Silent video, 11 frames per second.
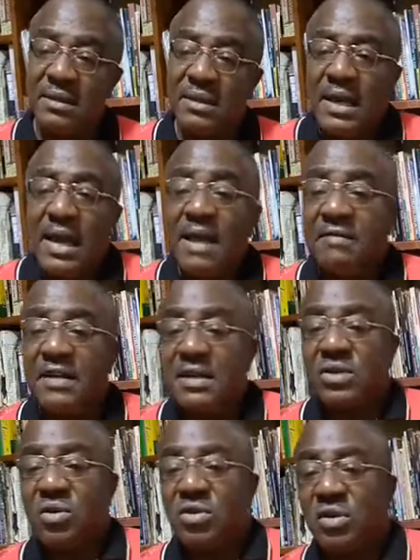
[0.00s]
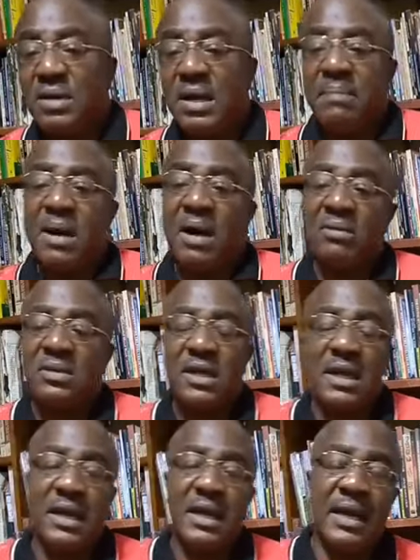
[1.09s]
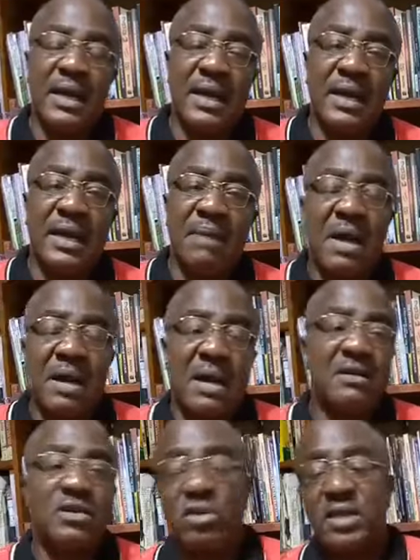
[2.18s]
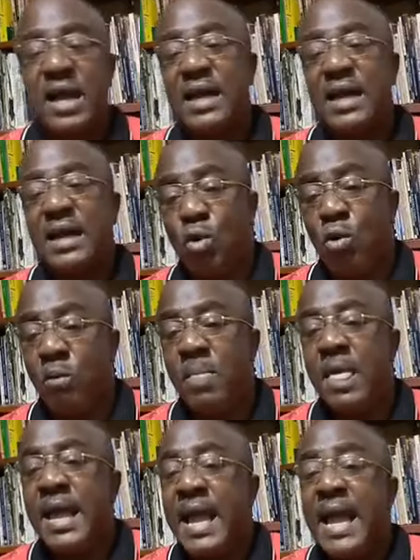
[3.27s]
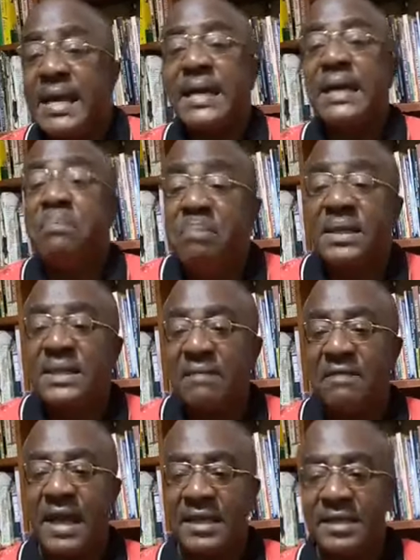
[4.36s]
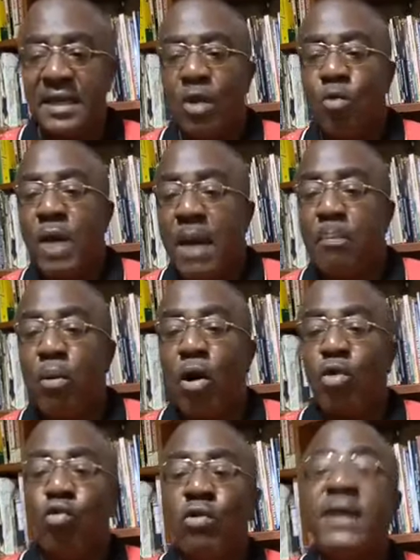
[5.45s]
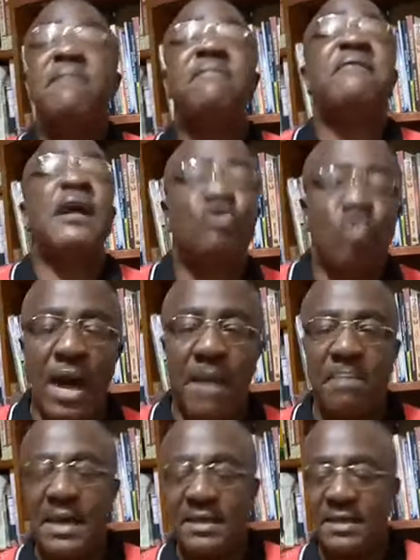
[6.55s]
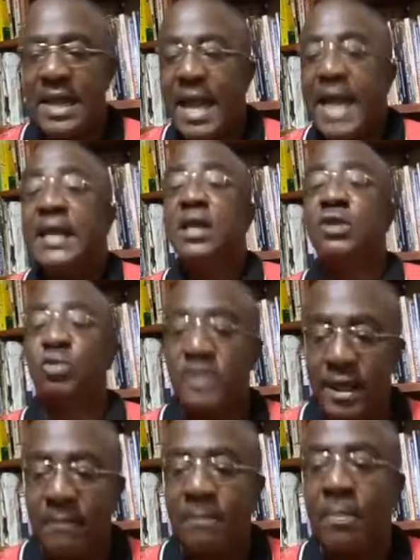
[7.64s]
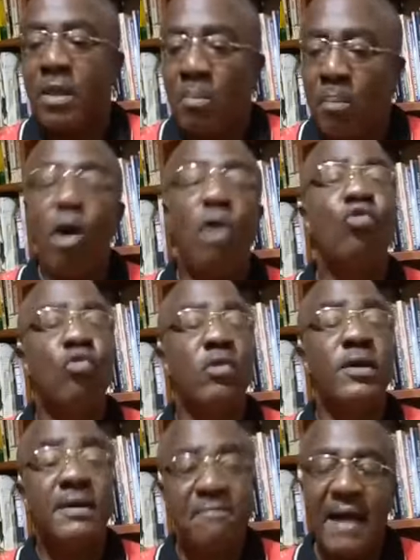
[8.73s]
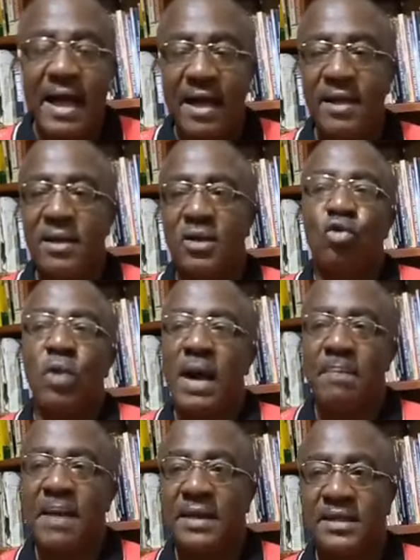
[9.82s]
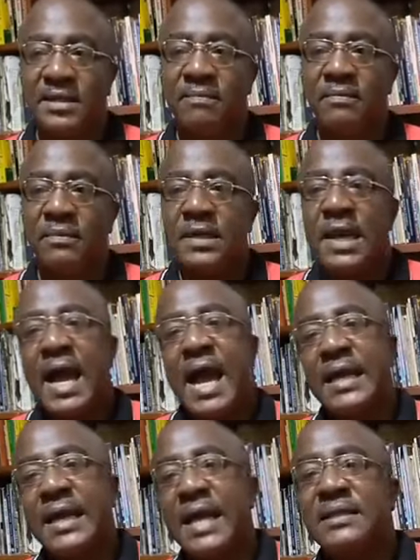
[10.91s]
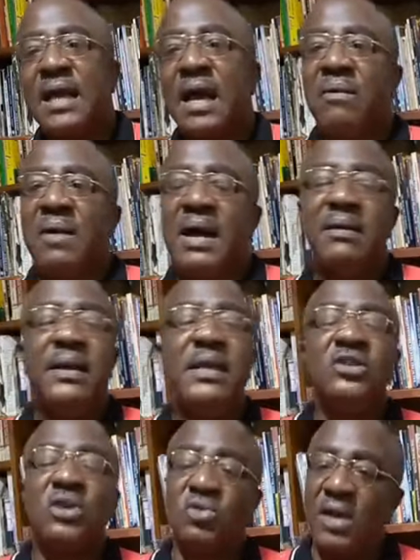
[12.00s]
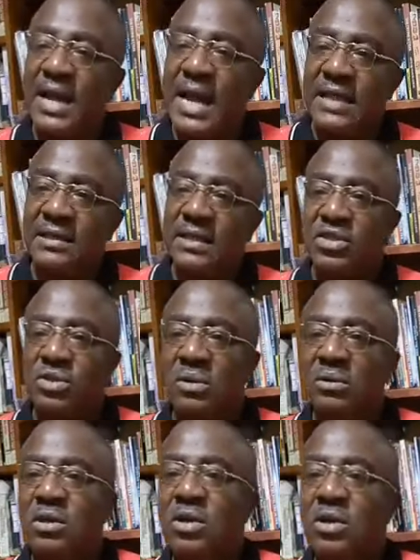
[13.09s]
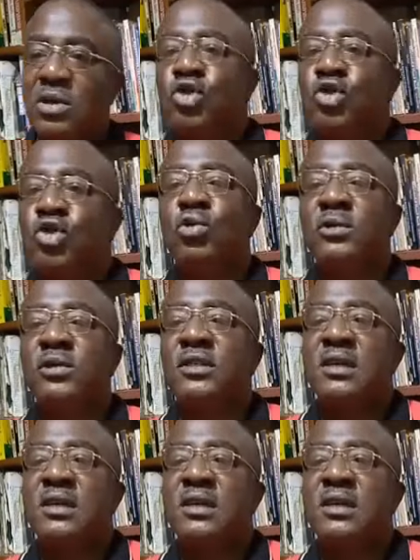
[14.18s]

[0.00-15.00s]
Every discussion about uh, discussion they had at home ended in bitter fights, where Paul would refer to her past. Any little thing, Paul would refer to her past. I guess our religious organization should